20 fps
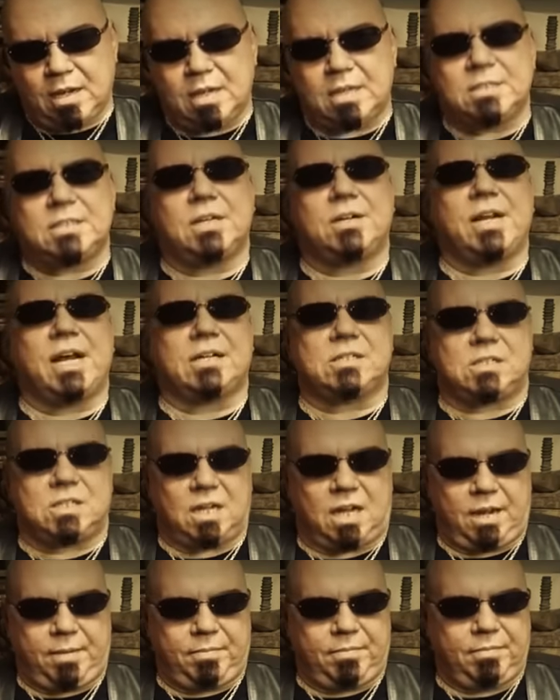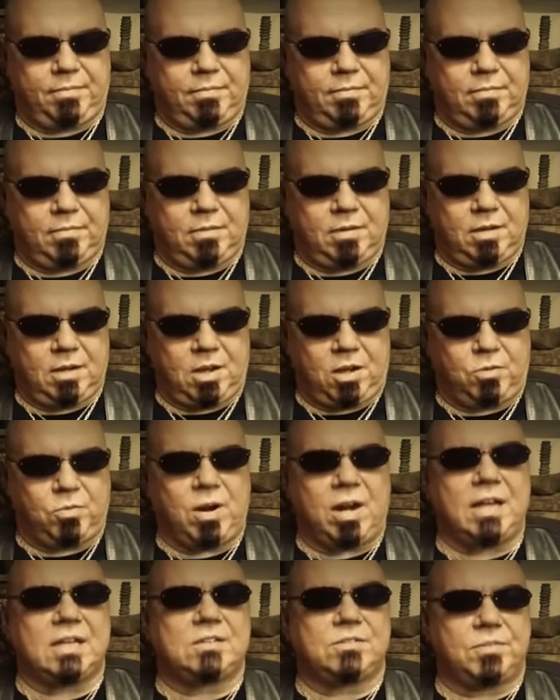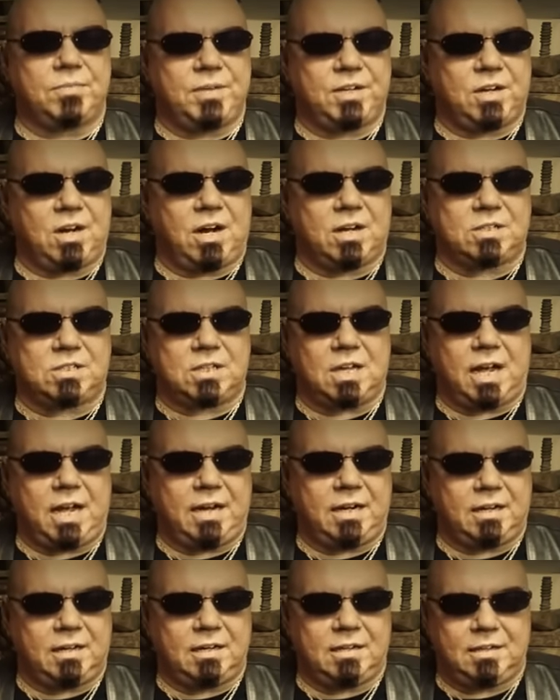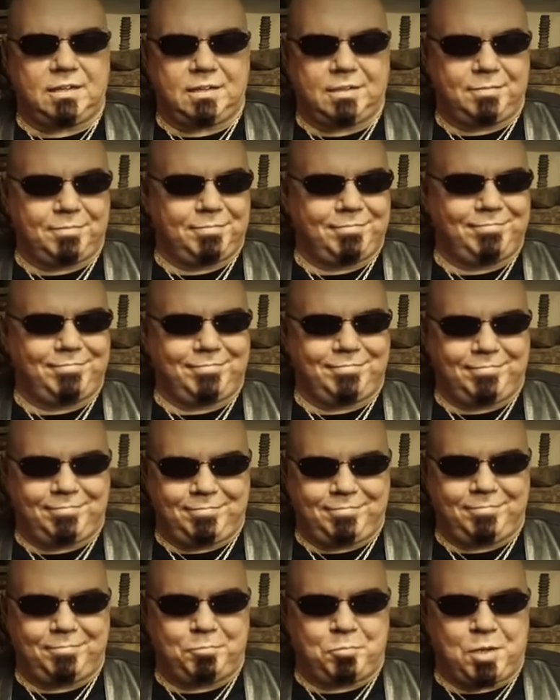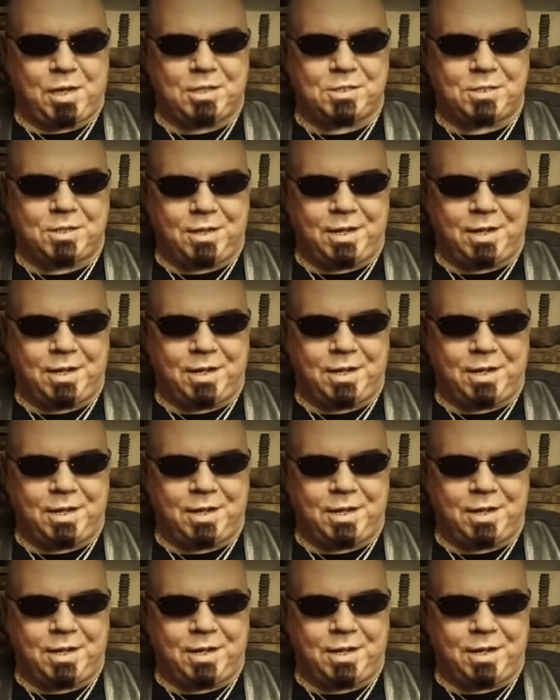Till next time, on Relics from the Dark Side, pleasant